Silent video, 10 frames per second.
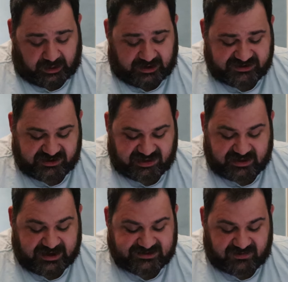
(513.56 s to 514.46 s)
I just
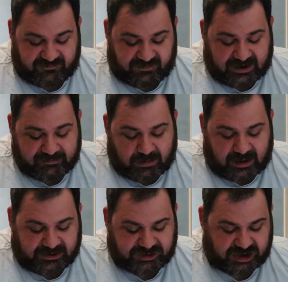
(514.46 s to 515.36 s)
need to find
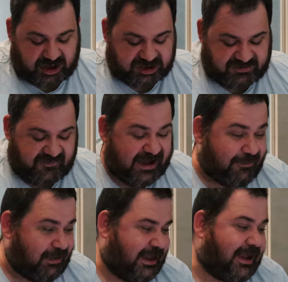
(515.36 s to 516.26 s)
my church
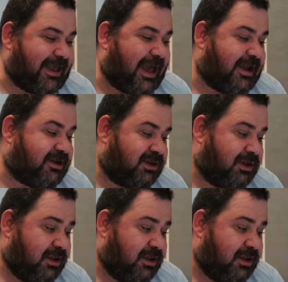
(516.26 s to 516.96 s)
family again